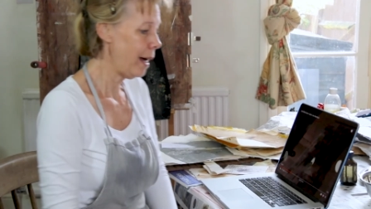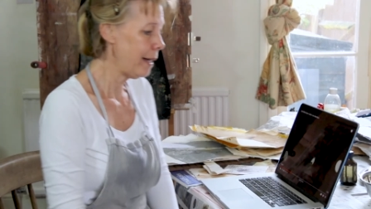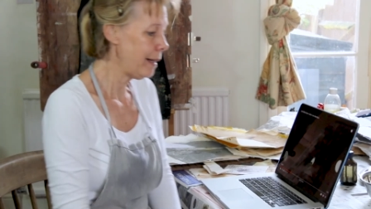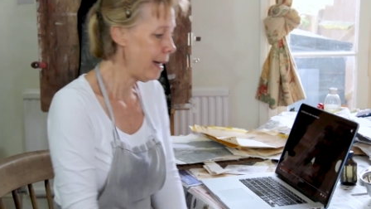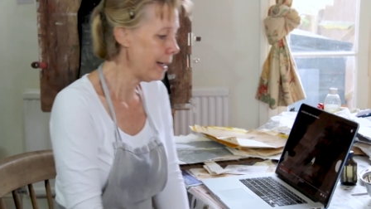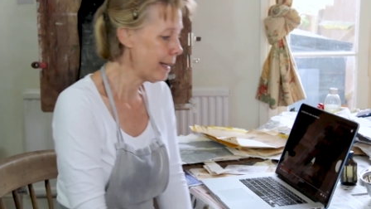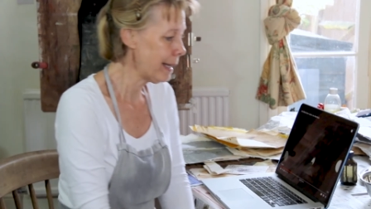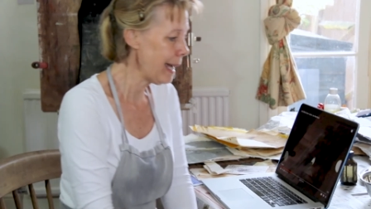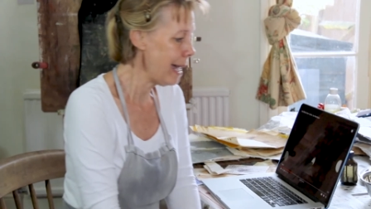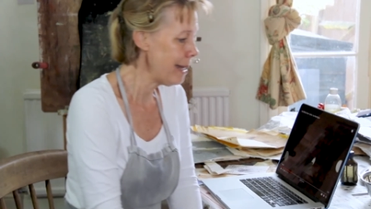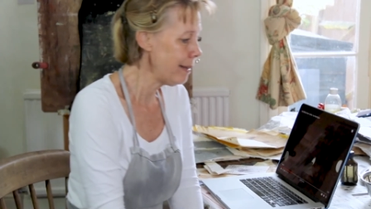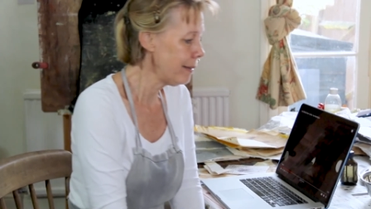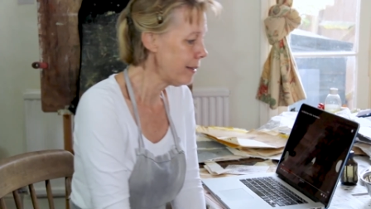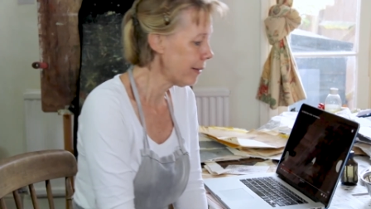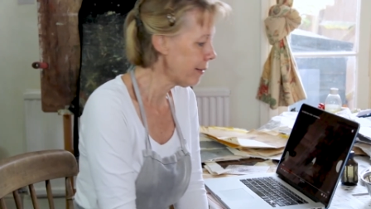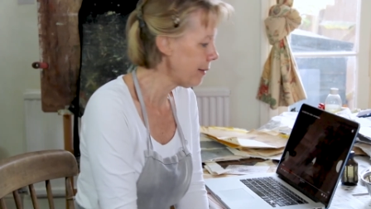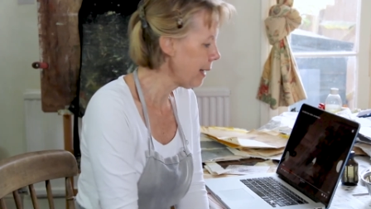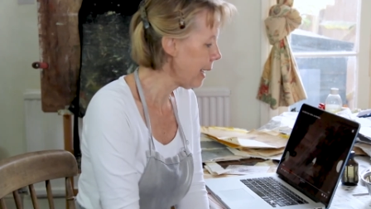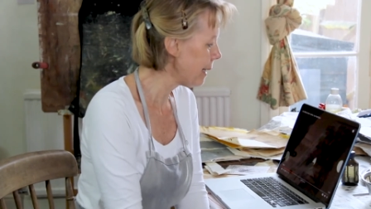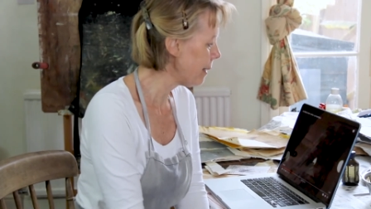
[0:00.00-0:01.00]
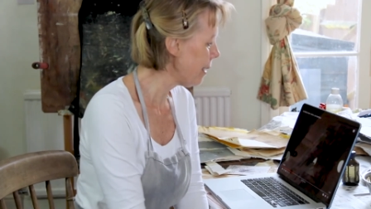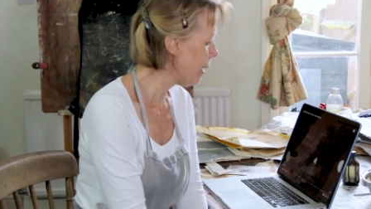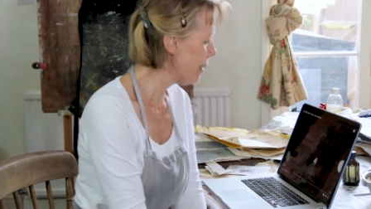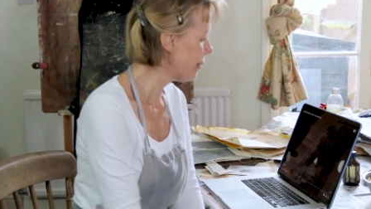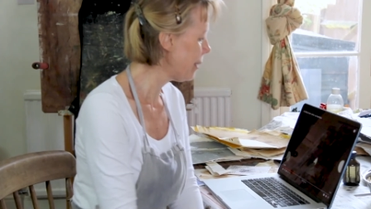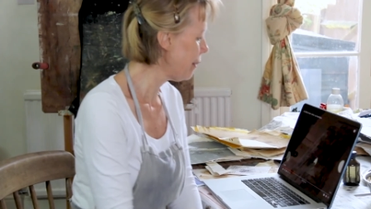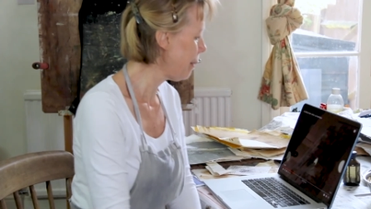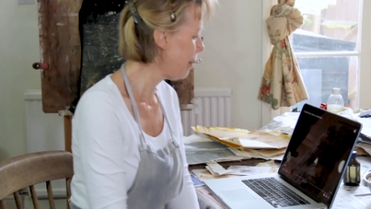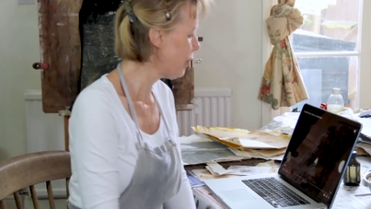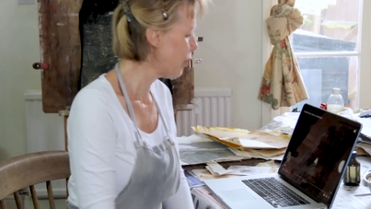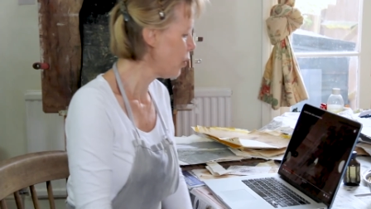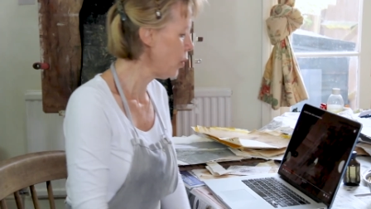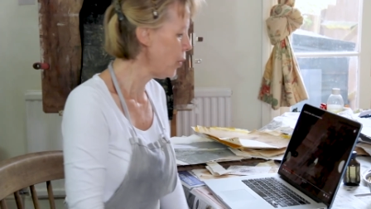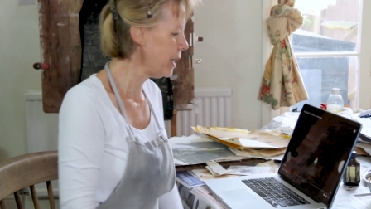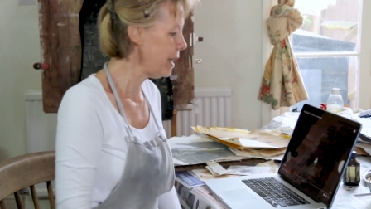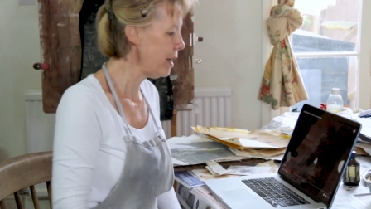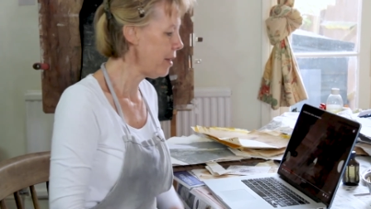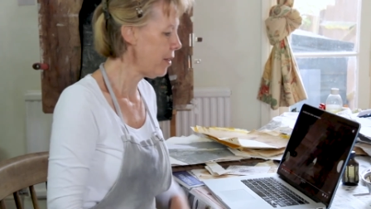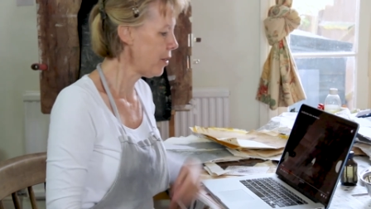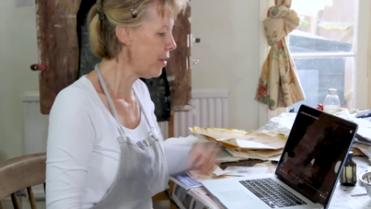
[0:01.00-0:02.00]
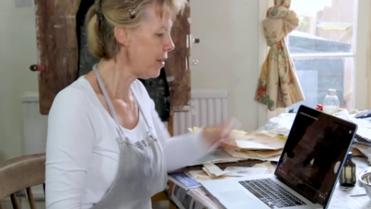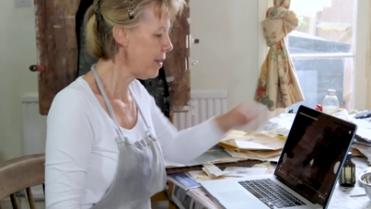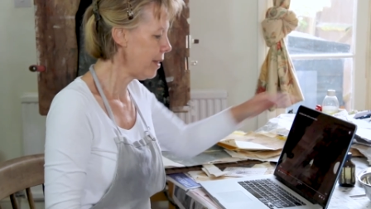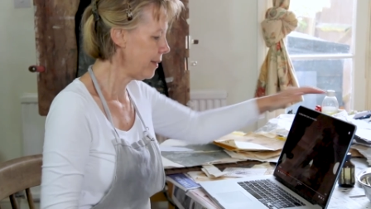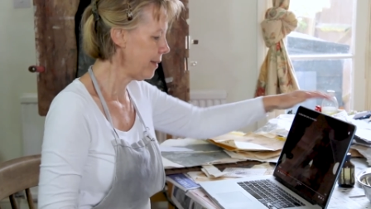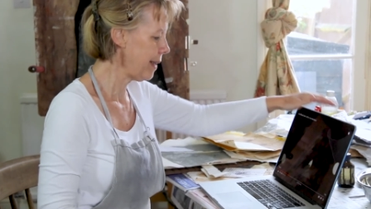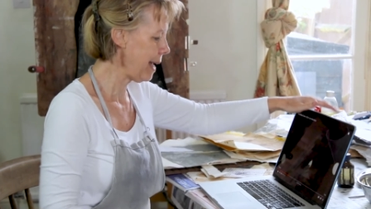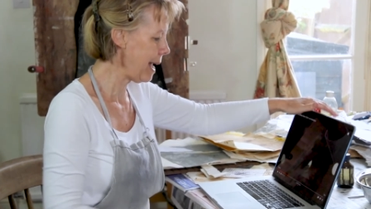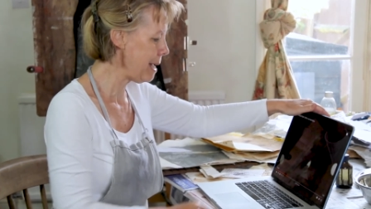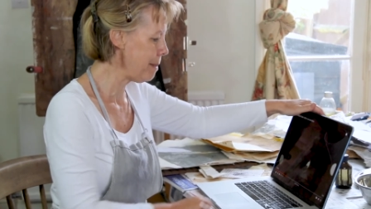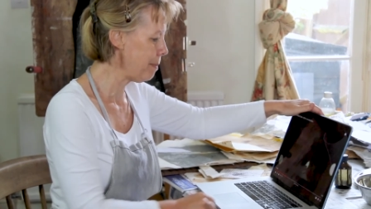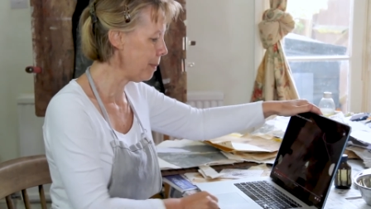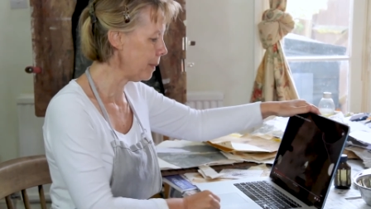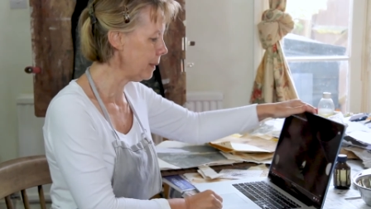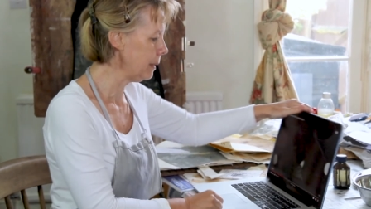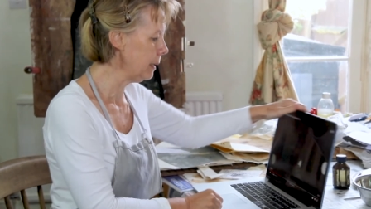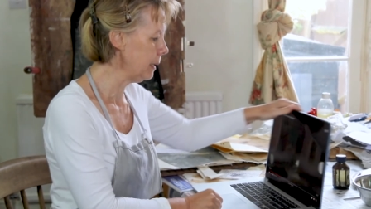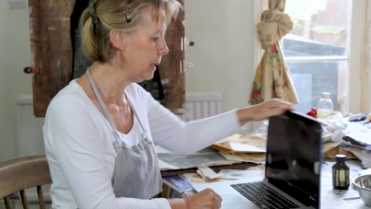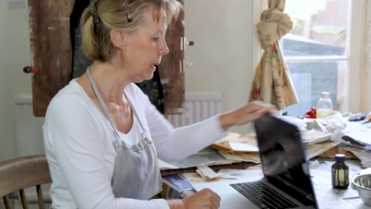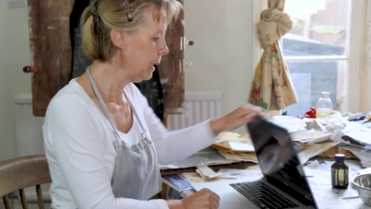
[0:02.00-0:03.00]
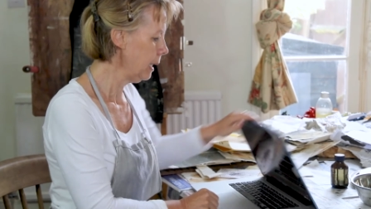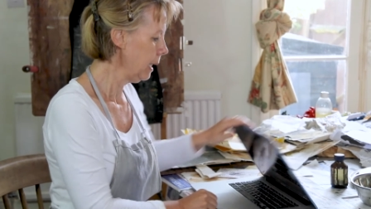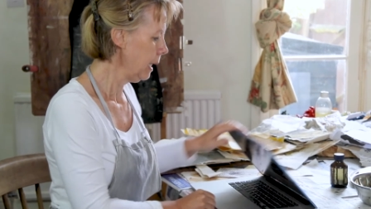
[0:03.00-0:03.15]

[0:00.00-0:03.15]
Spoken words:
again, just like last time I was talking you through the table,